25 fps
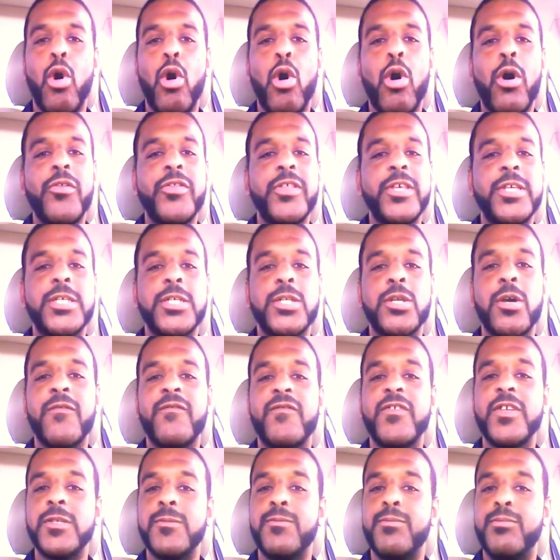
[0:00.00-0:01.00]
All this
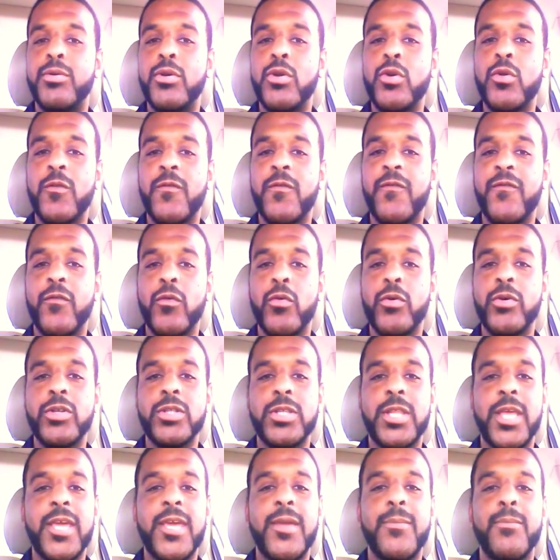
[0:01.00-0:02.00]
stuff is beautiful.
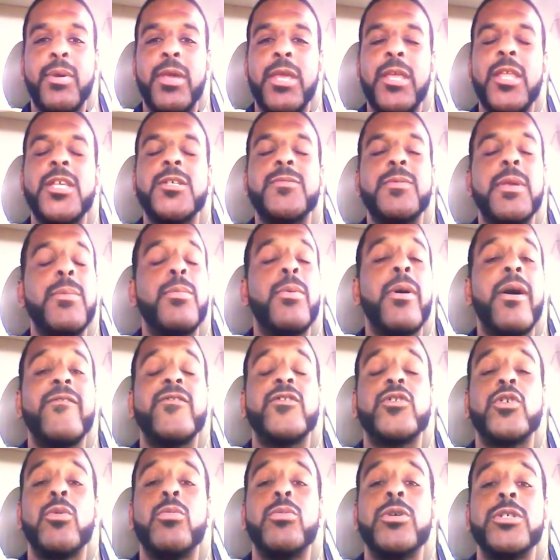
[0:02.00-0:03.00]
These people have
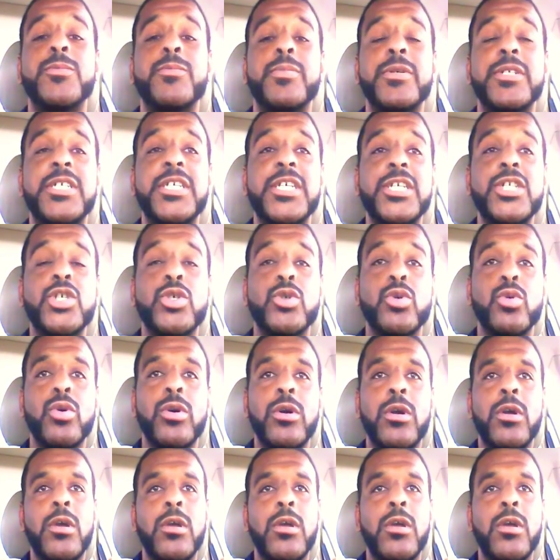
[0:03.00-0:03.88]
so much potential.